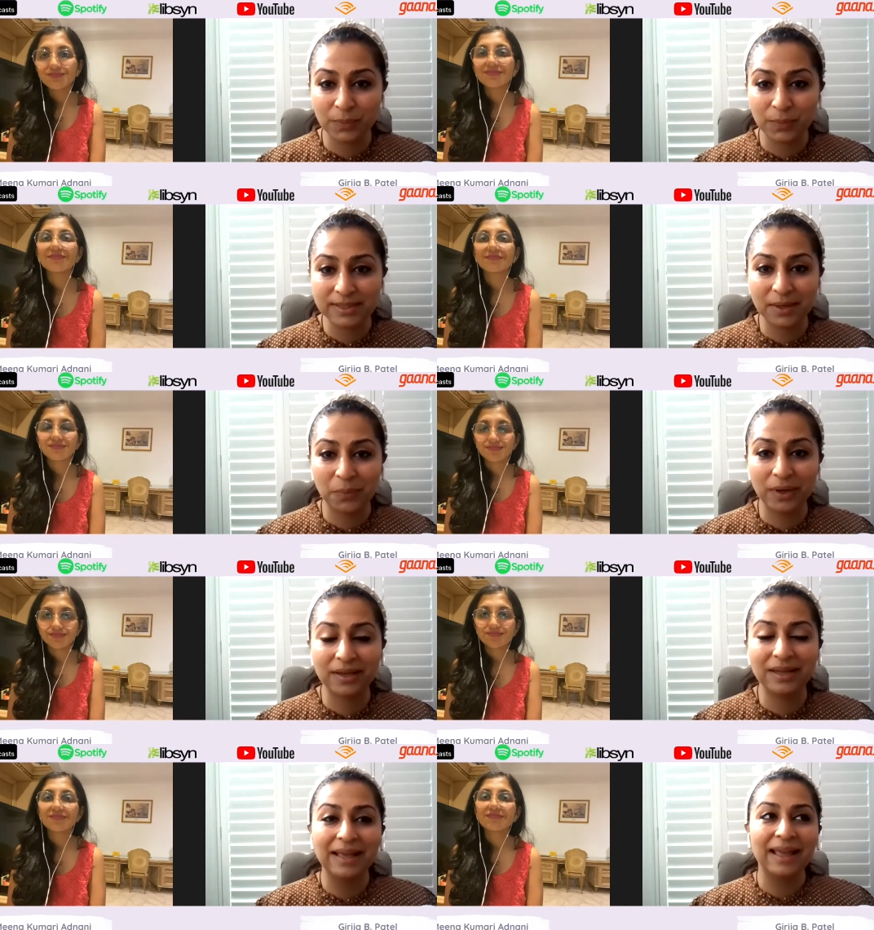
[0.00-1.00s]
Speaker 1: with
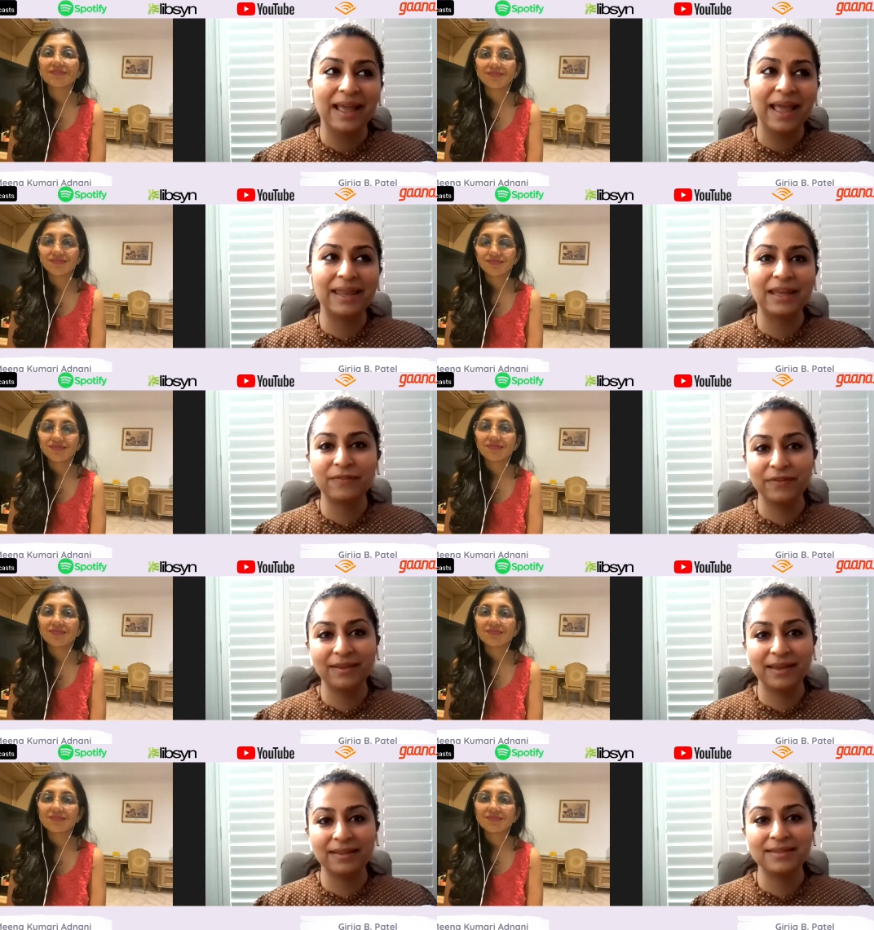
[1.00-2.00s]
someone. And I
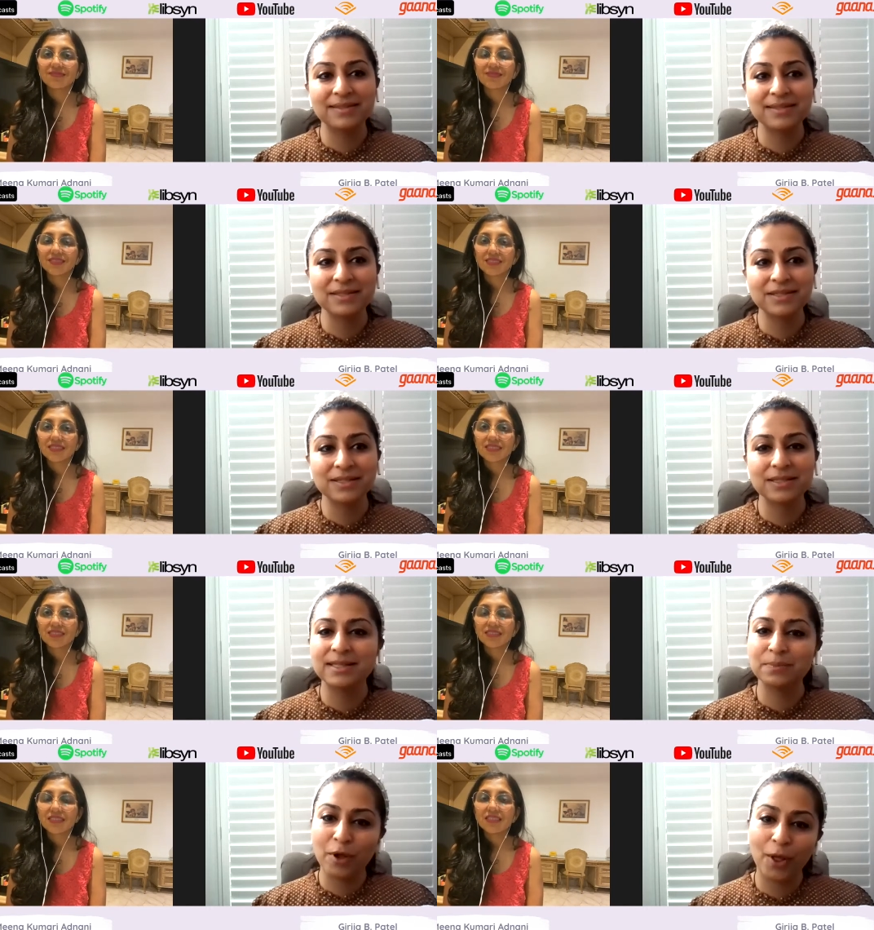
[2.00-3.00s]
feel like this is just a
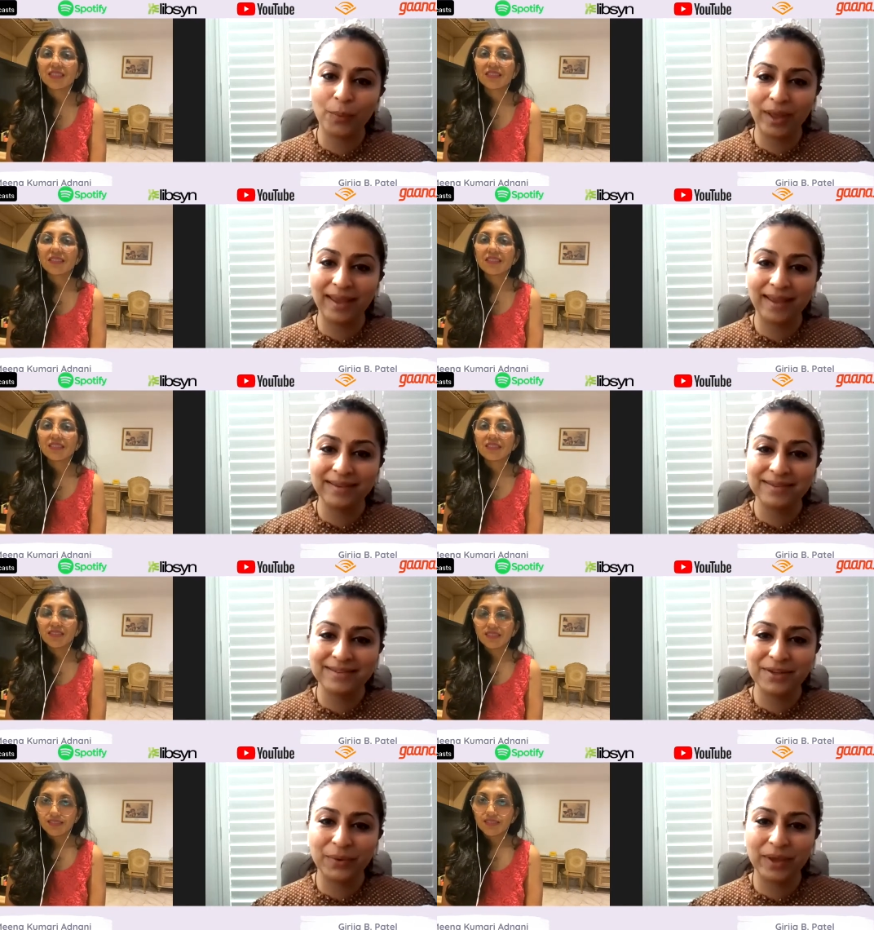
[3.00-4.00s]
small way
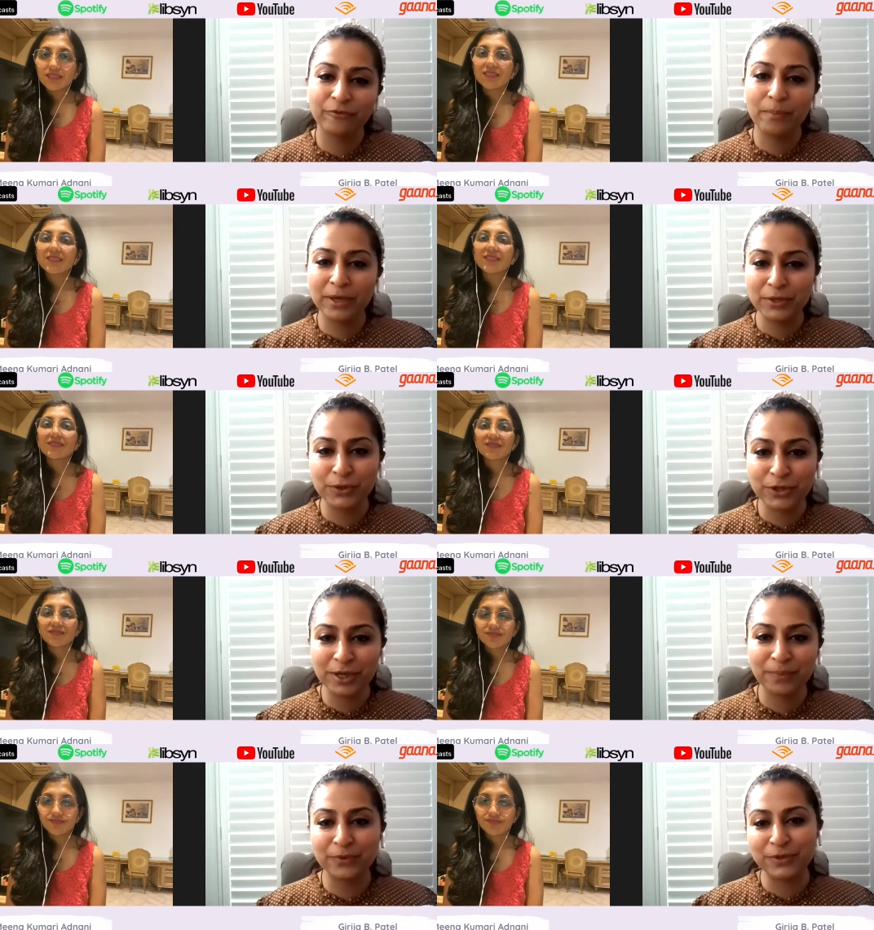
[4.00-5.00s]
to give
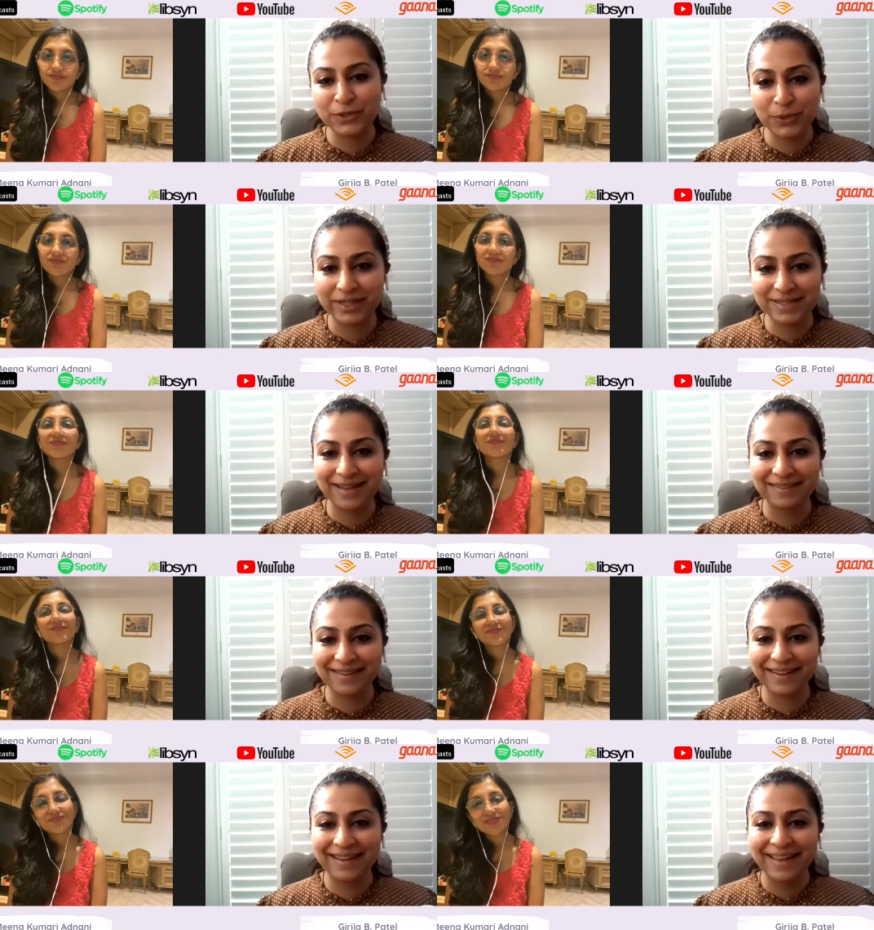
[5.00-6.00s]
mentorship through
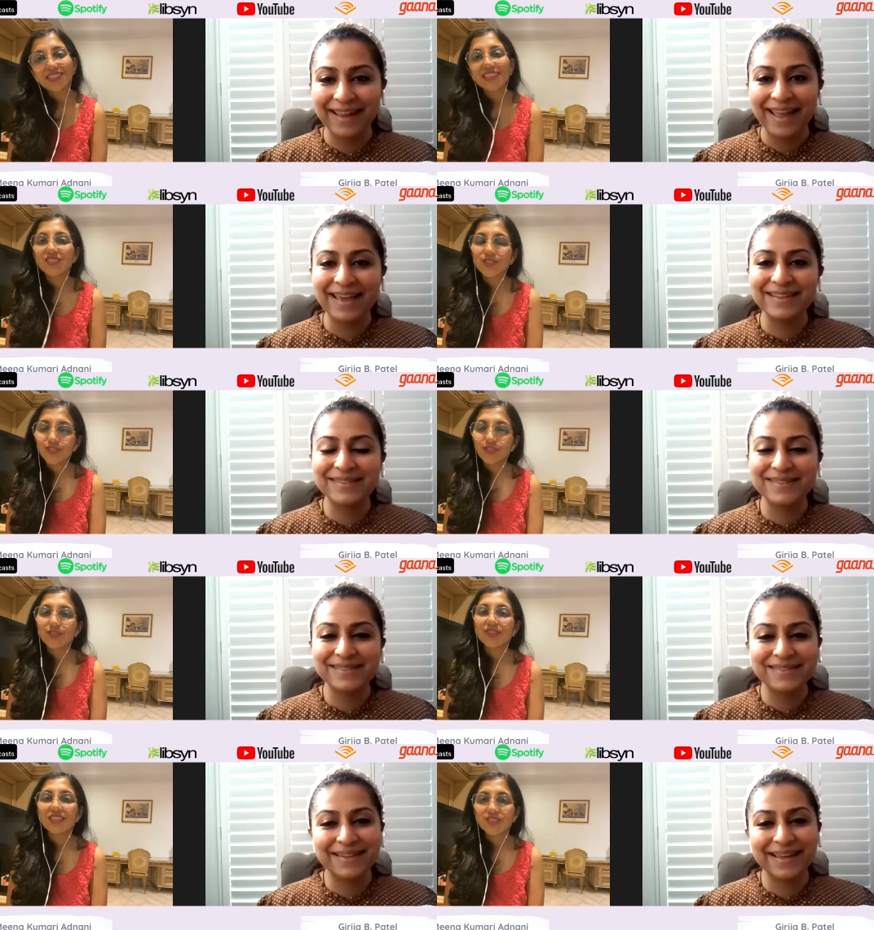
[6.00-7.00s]
storytelling.
Speaker 2: That's and,
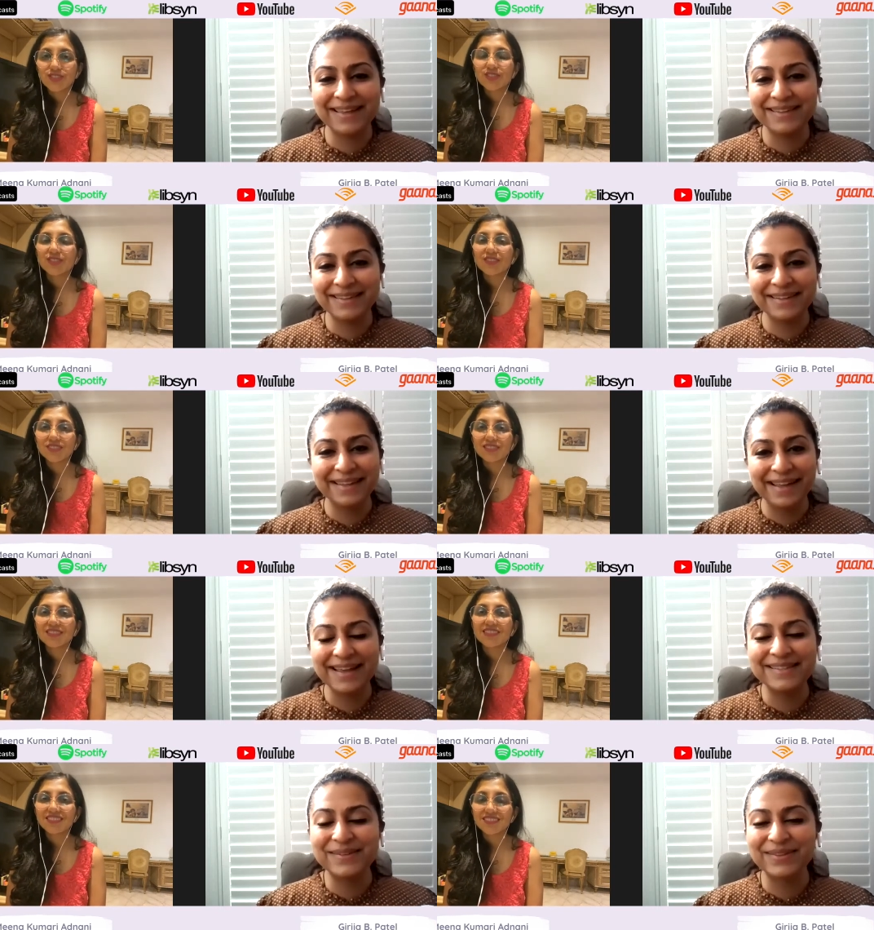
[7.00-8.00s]
true. That's true. And,
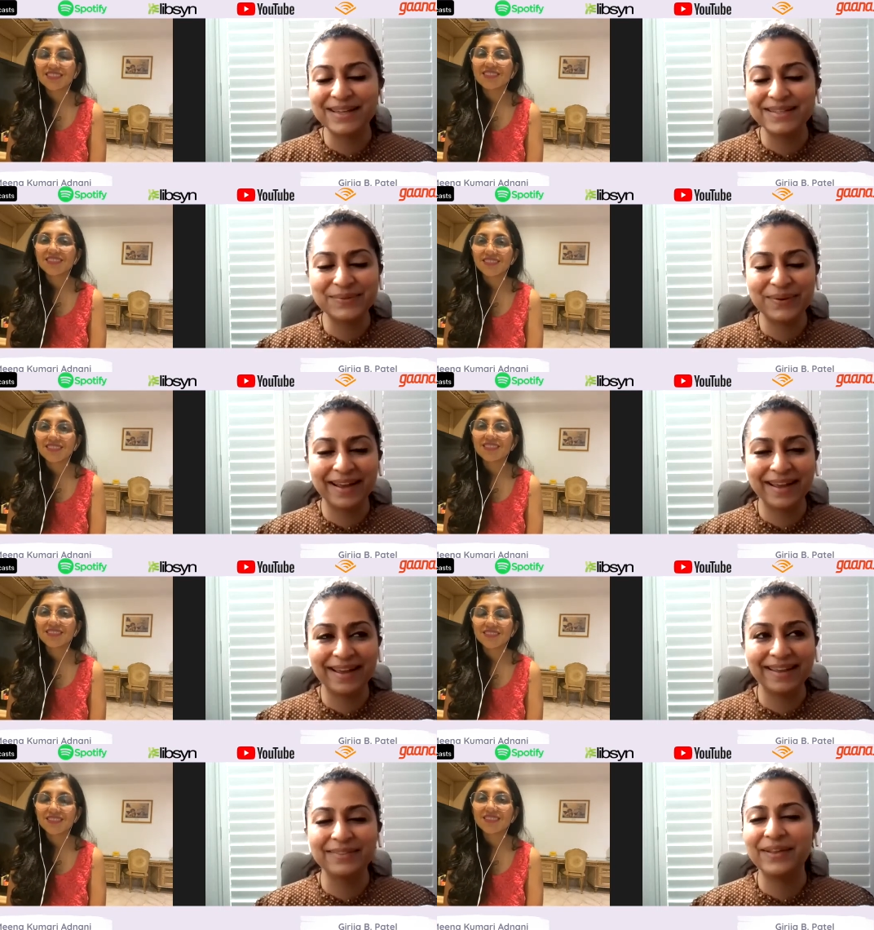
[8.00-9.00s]
Speaker 1: and so that's why
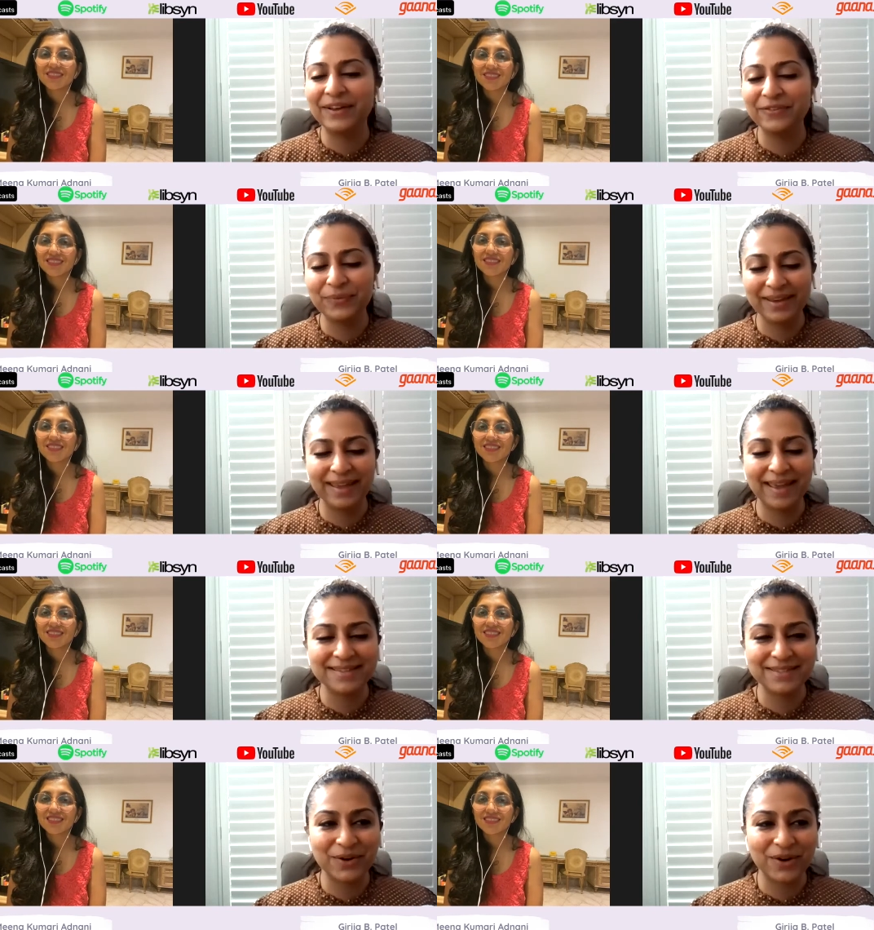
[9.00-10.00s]
I love when
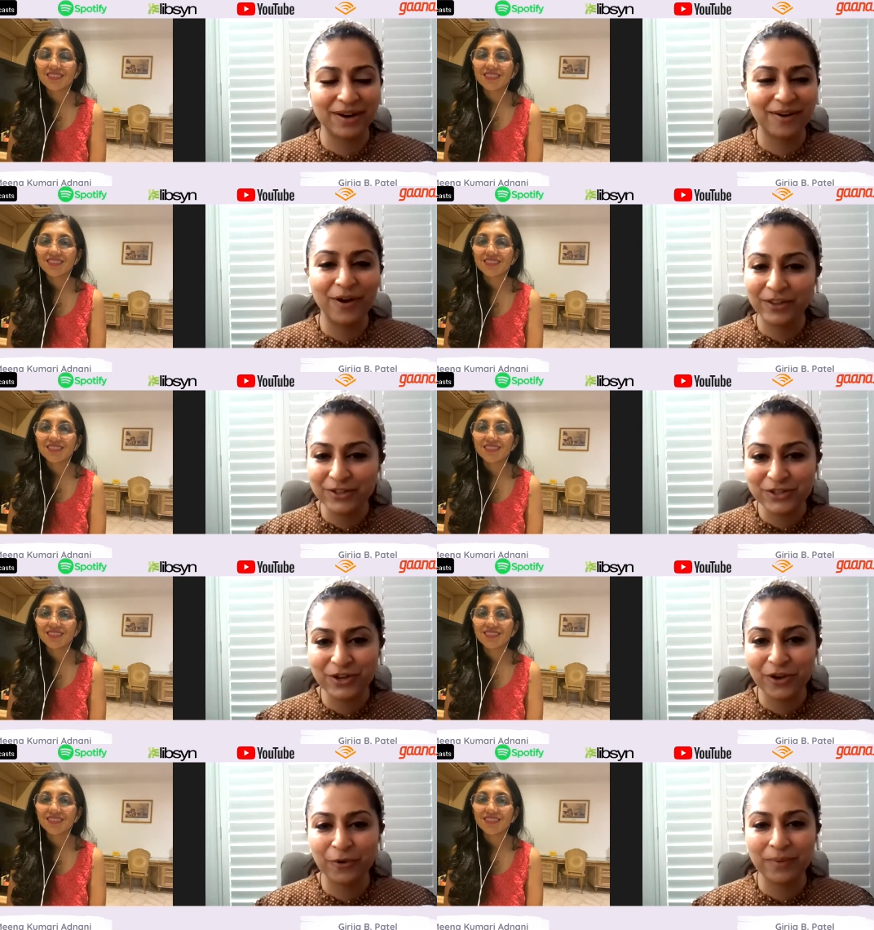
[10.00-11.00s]
guests are on the
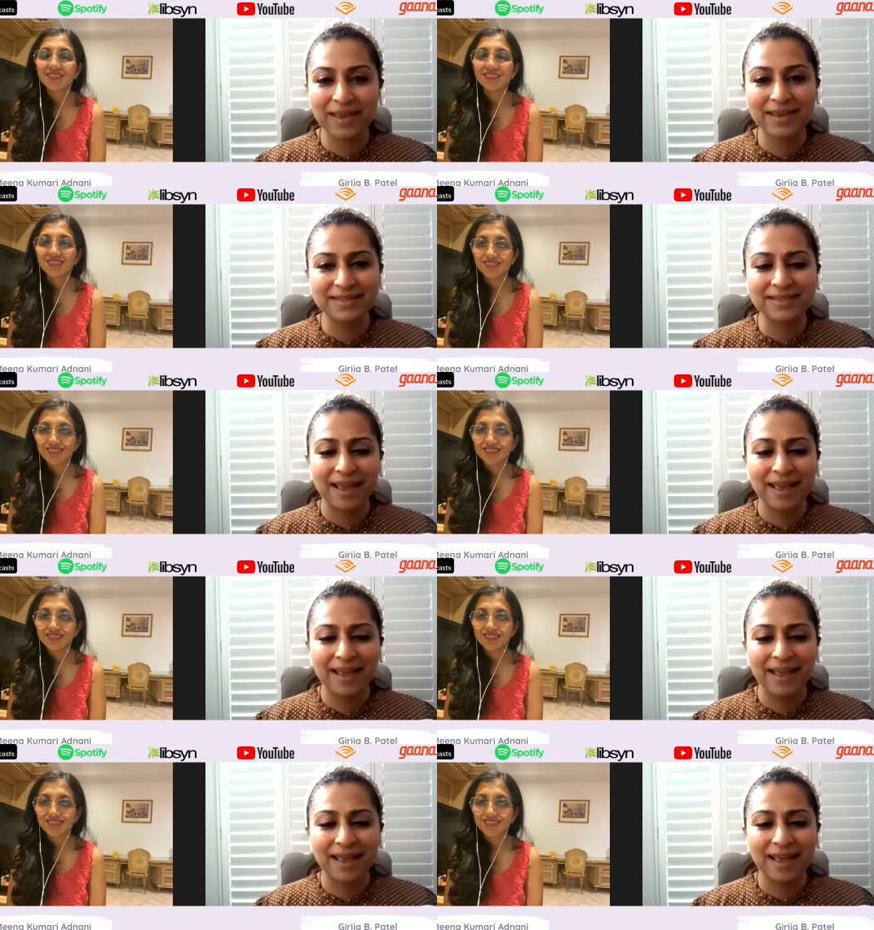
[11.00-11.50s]
show because